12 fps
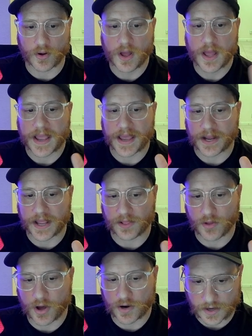and a
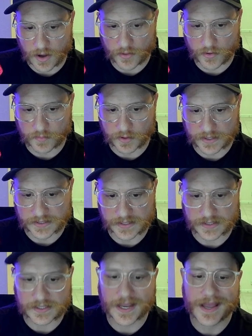lot of other places,
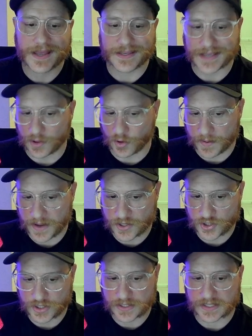Yellow
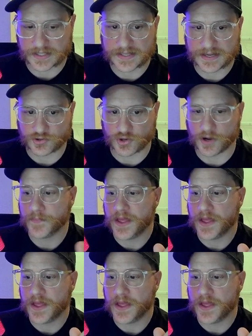Pages, etc.